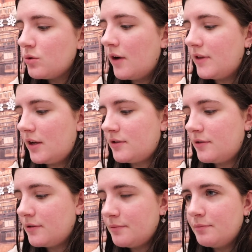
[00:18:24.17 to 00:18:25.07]

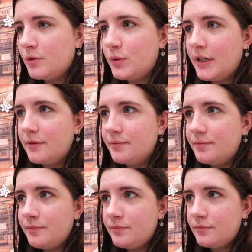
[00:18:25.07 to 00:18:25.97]
12,000 between
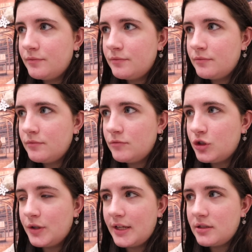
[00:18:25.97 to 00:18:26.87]

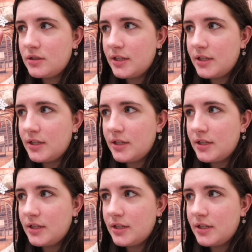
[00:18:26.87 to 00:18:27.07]
2 days.